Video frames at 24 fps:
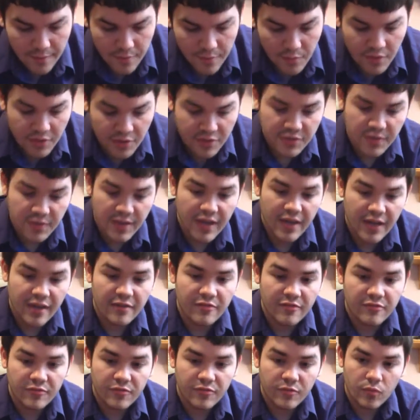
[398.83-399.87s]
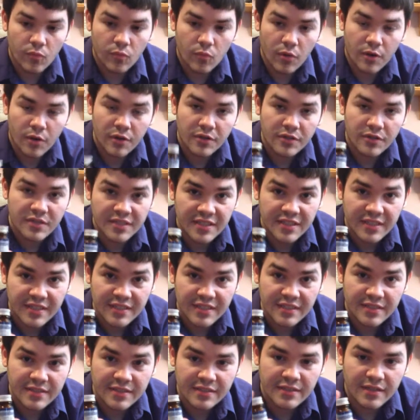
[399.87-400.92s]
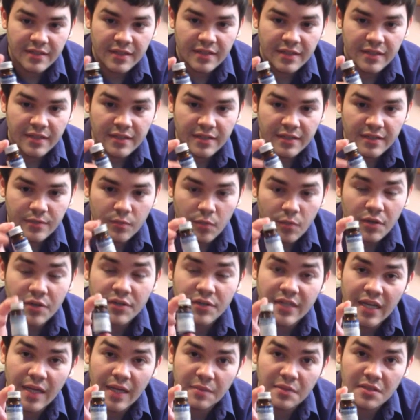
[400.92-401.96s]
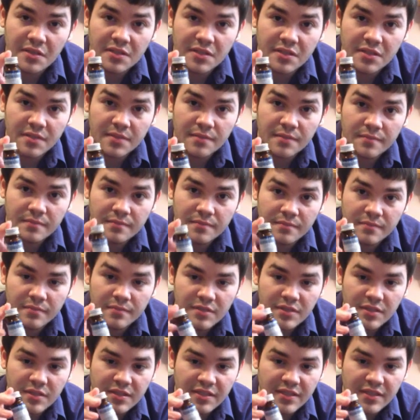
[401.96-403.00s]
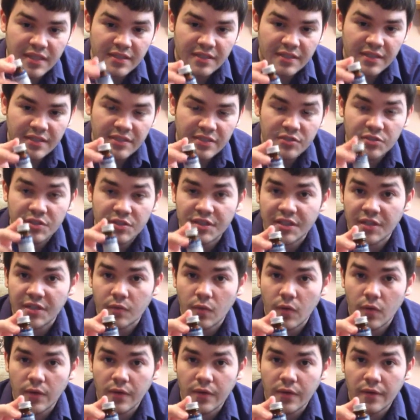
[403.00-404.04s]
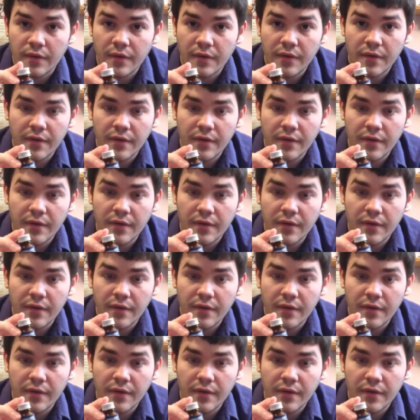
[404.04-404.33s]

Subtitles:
We also have water tablets to sanitize the drinking water.